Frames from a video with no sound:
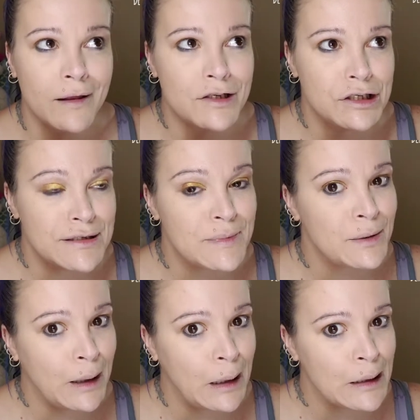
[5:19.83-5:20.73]
Let's just
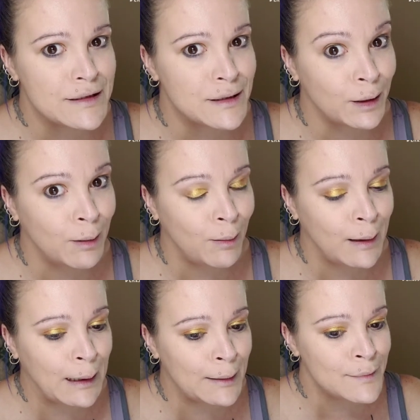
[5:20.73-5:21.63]
be realistic,
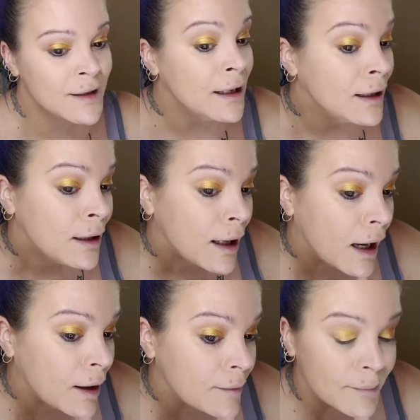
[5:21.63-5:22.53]
okay?
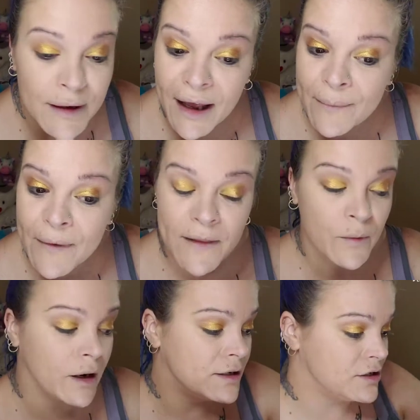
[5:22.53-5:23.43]
Um, but yeah, and
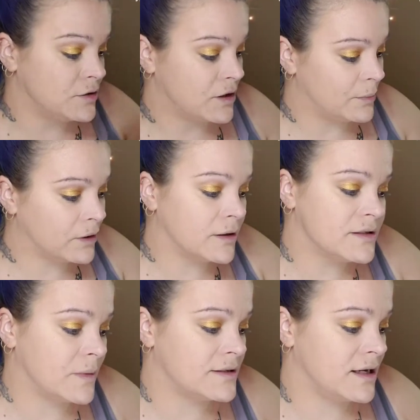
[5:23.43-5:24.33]
then we're going to do a couple
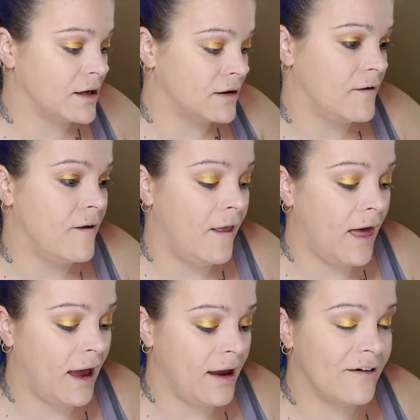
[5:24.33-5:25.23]
coats of mascara.
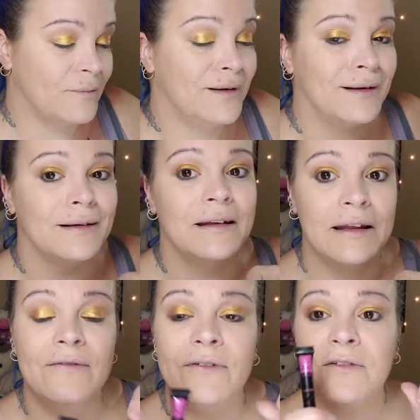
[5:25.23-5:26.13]
I have been
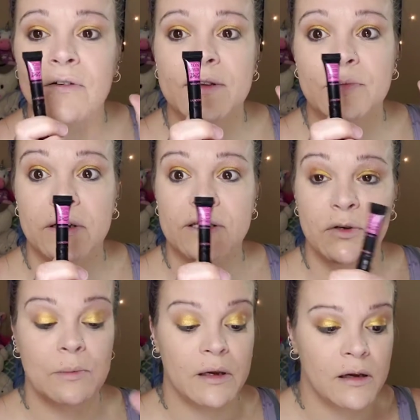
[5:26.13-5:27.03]
living for this
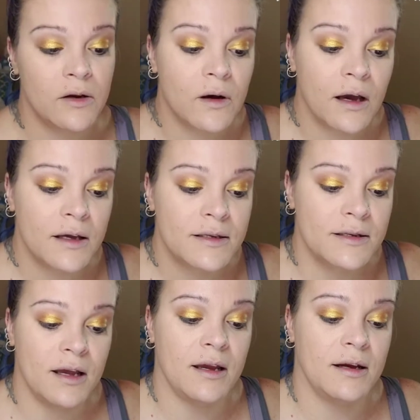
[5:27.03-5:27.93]
Monsieur Big, you
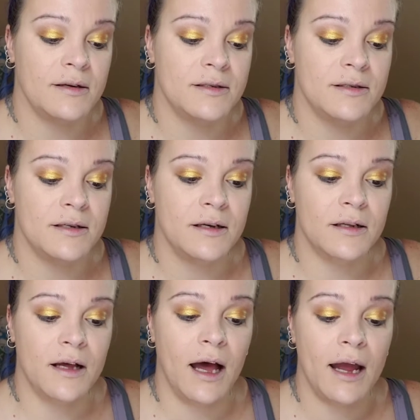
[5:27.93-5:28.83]
guys, and
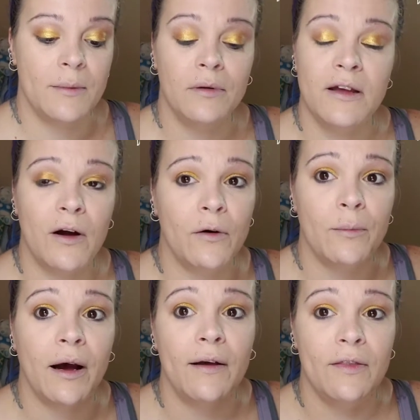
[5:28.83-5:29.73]
I believe I
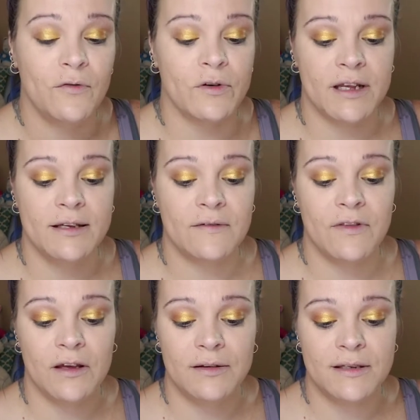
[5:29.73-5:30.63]
will buy the full size
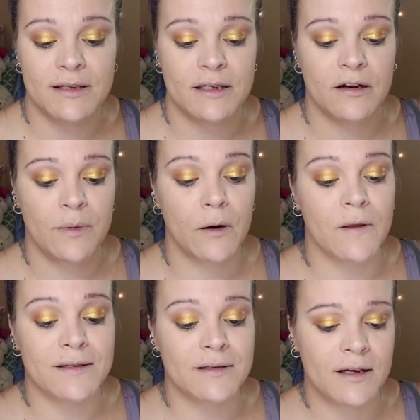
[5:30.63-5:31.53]
of this instead of
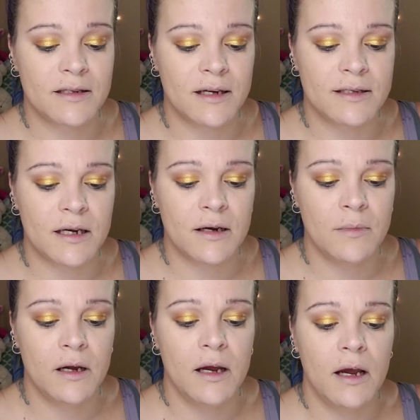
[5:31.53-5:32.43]
Better Than Sex next
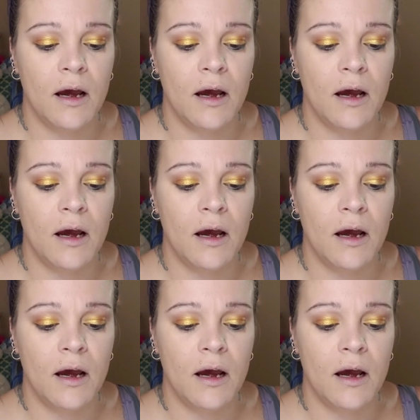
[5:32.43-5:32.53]
time.